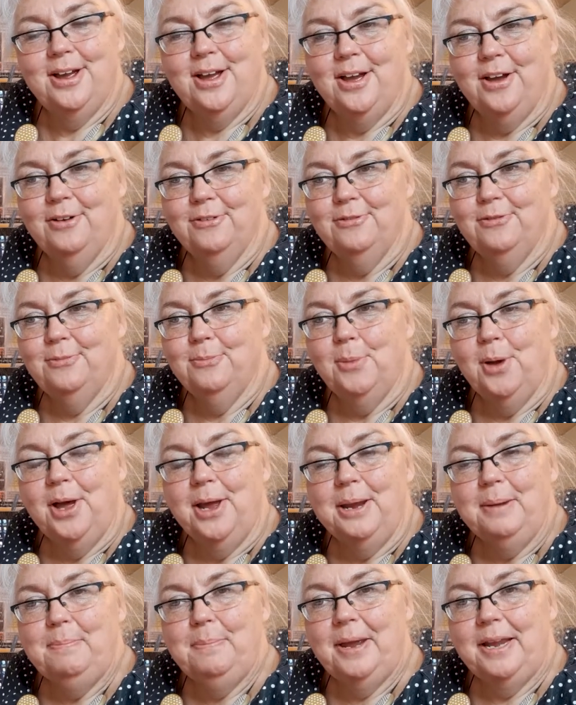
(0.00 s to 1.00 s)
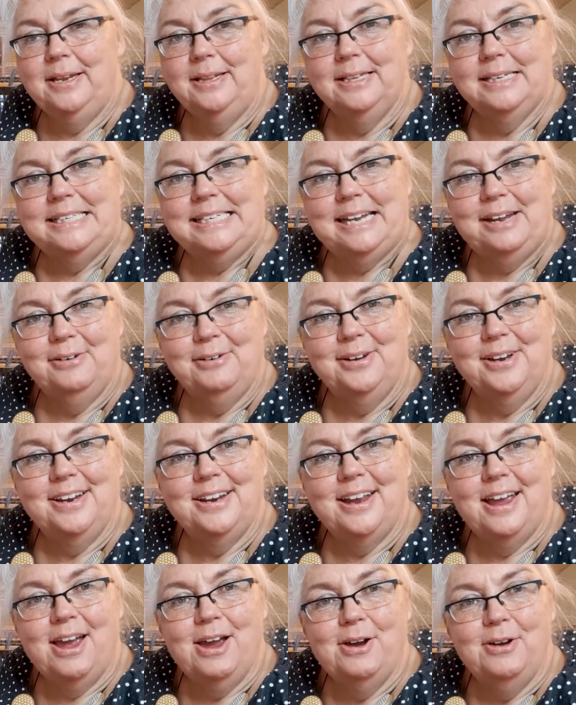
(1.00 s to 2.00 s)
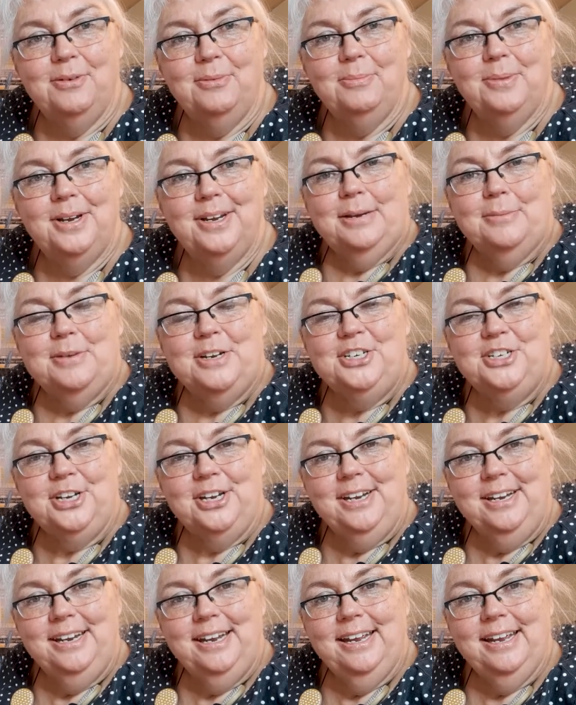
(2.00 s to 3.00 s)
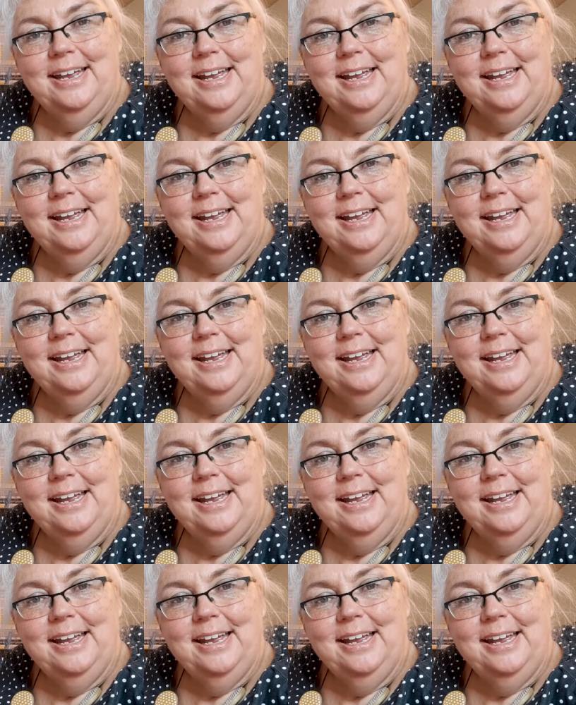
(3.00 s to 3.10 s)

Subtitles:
of my Paint the Town at Home commission.